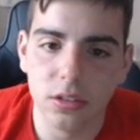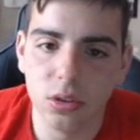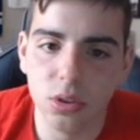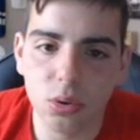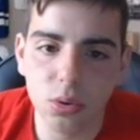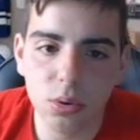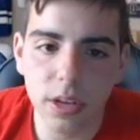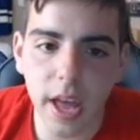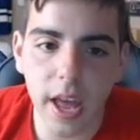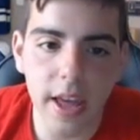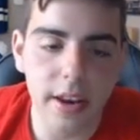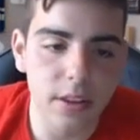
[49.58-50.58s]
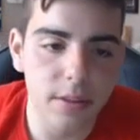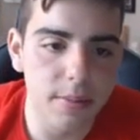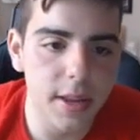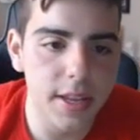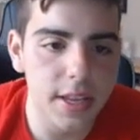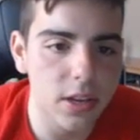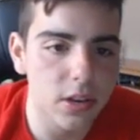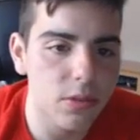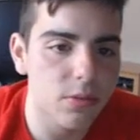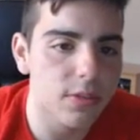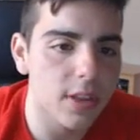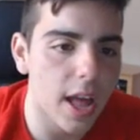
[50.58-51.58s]
to get the Miggy,
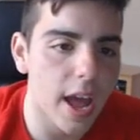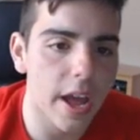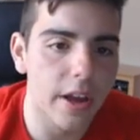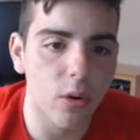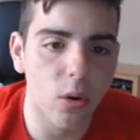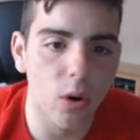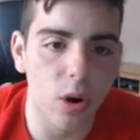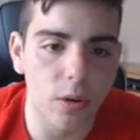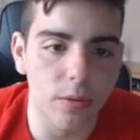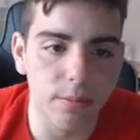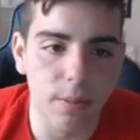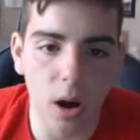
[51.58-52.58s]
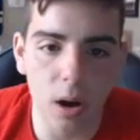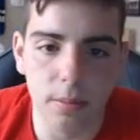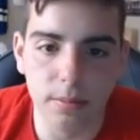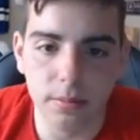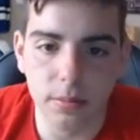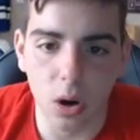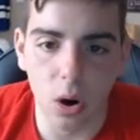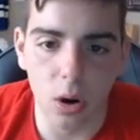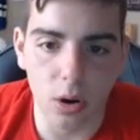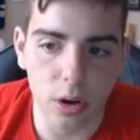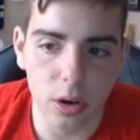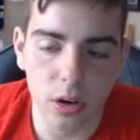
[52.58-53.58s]
Vlad, or Bum
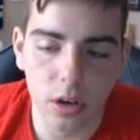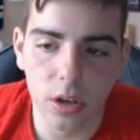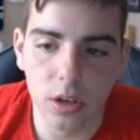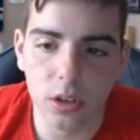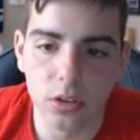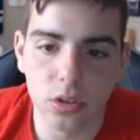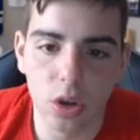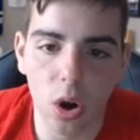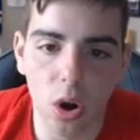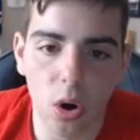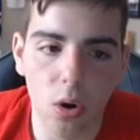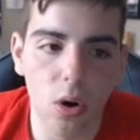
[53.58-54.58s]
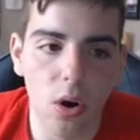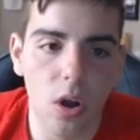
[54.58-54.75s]
Gardner. So